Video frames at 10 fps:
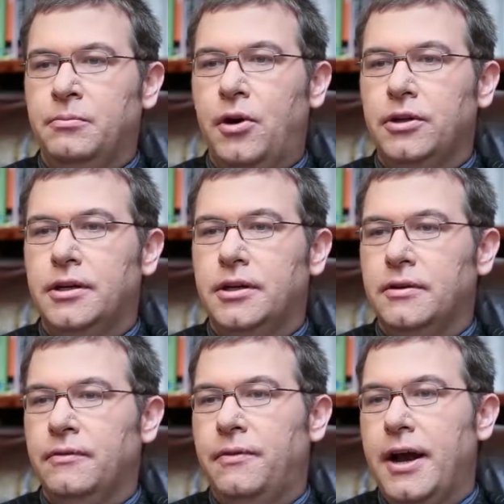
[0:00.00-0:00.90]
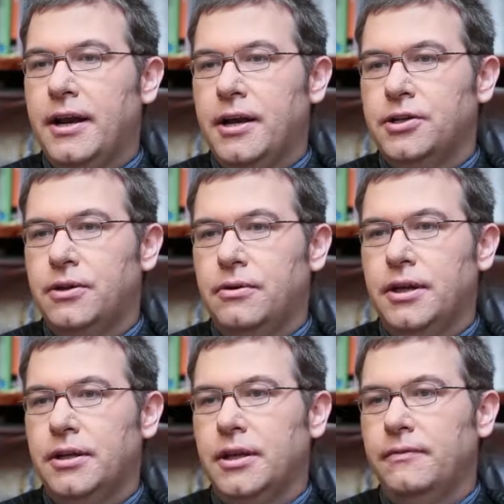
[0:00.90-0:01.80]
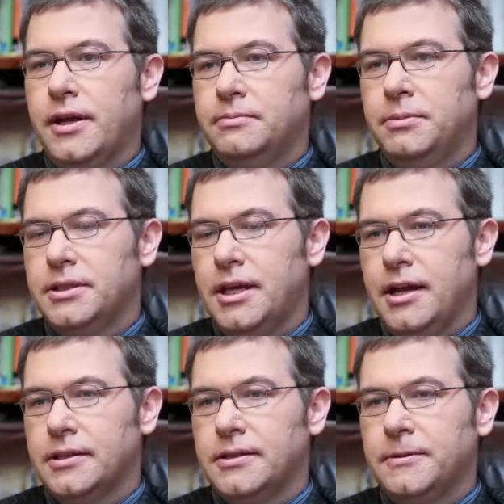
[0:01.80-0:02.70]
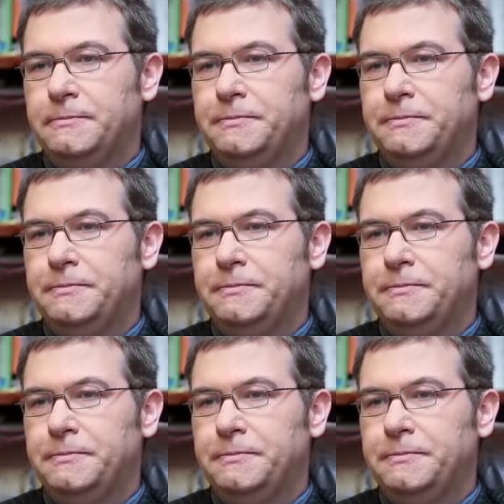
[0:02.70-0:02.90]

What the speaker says: modern financial and investment science.